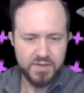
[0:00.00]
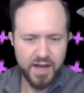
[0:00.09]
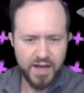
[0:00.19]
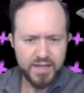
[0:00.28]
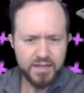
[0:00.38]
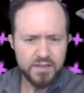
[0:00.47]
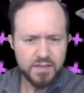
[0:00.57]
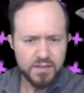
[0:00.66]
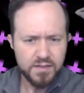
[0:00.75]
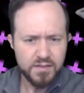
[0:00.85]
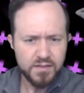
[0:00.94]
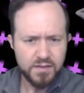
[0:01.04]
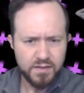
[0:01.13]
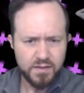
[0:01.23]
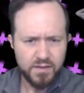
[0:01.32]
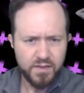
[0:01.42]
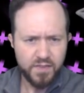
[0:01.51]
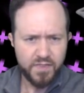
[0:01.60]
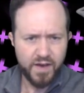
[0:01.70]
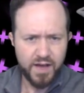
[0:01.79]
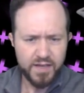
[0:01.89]
not?
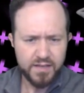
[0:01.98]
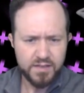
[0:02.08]
Thought?